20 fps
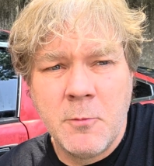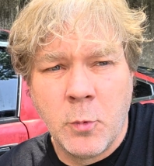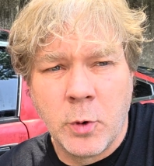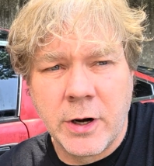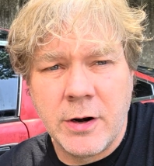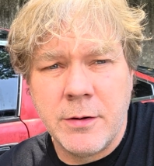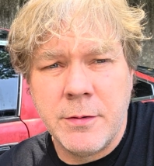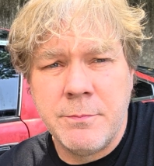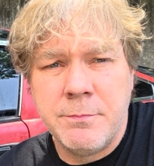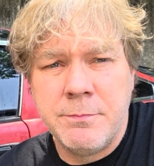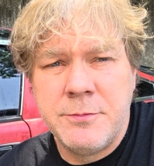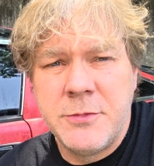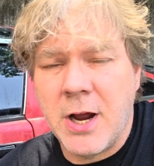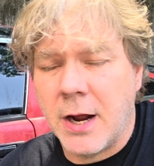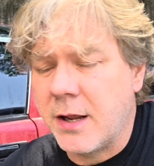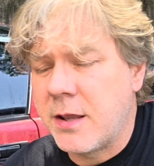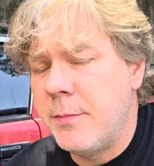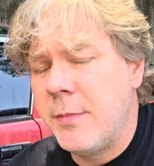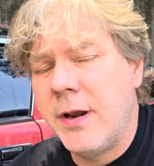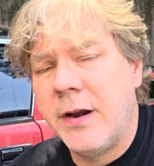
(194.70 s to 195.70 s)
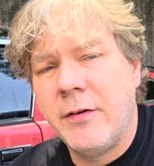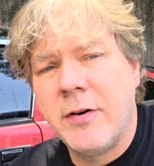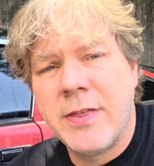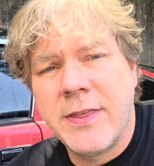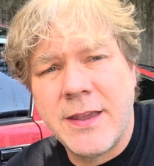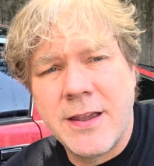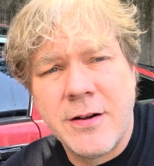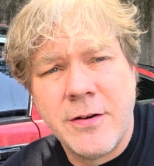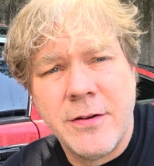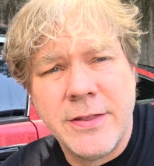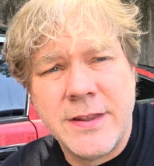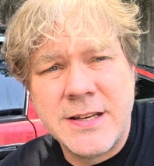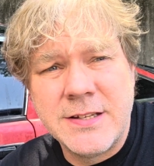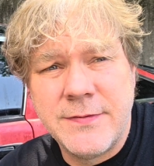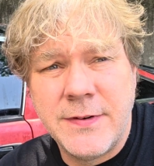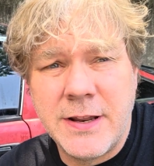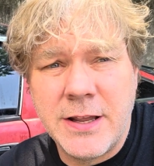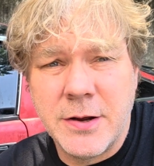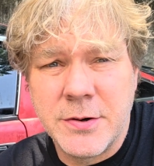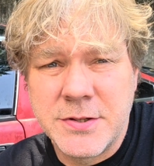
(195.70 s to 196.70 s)
We're going to document everything on
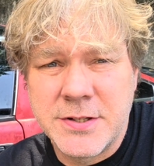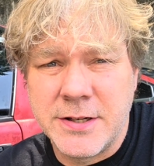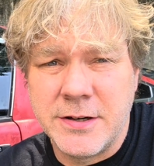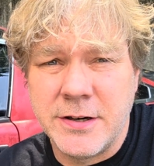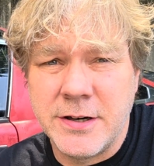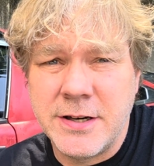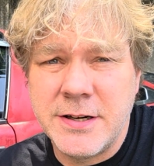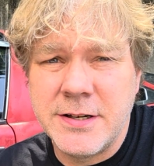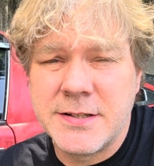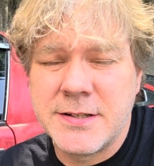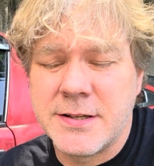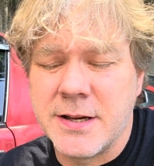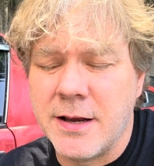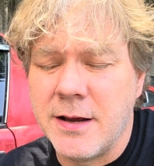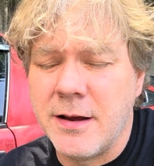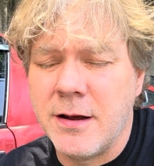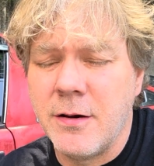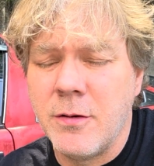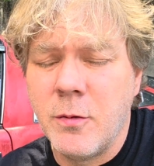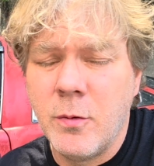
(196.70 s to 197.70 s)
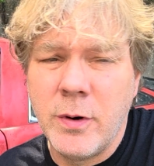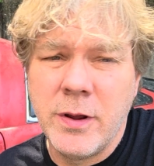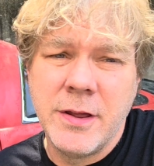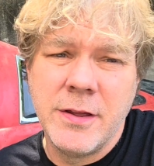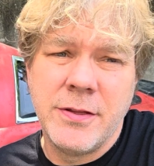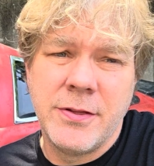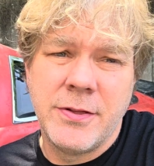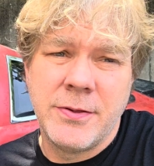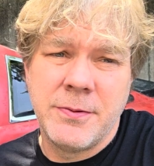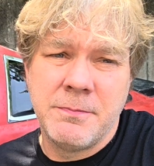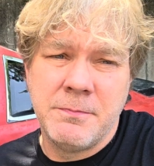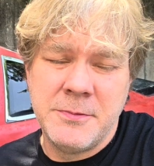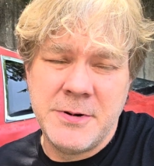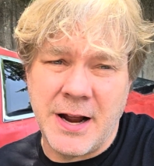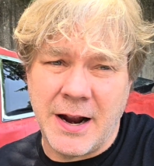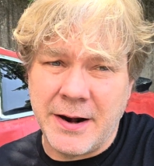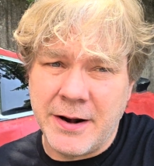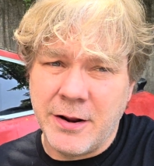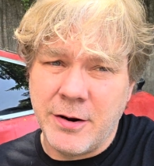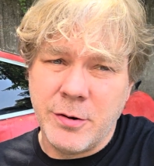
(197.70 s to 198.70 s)
these video series with
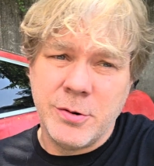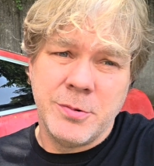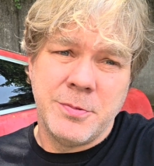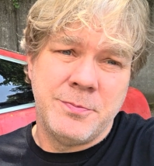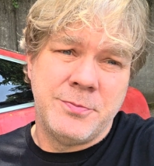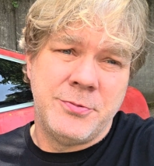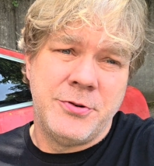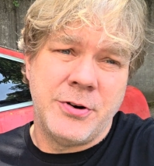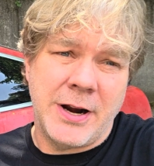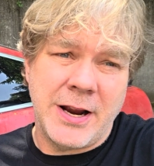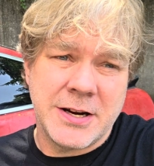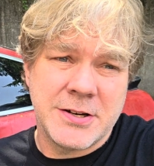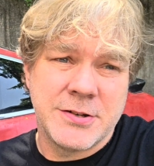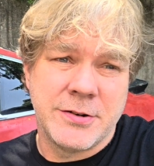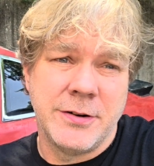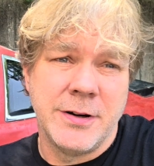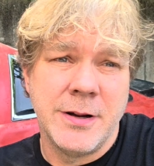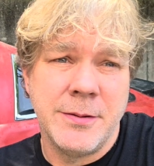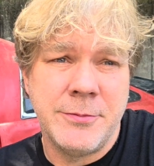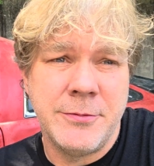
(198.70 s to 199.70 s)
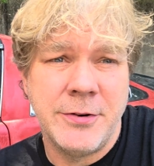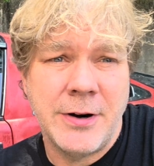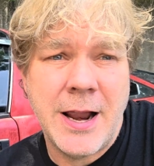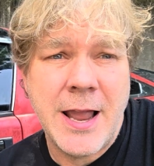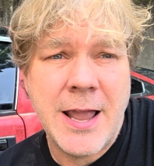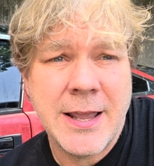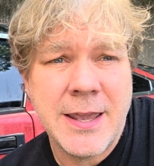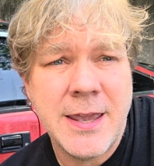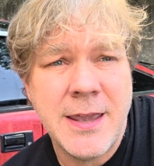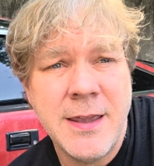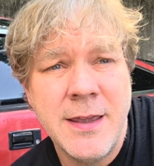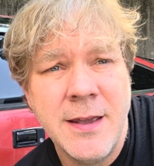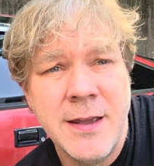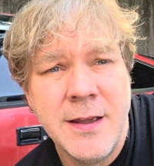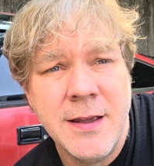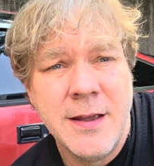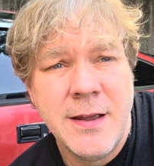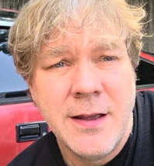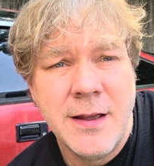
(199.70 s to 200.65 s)
dyno, drag strip, draggy,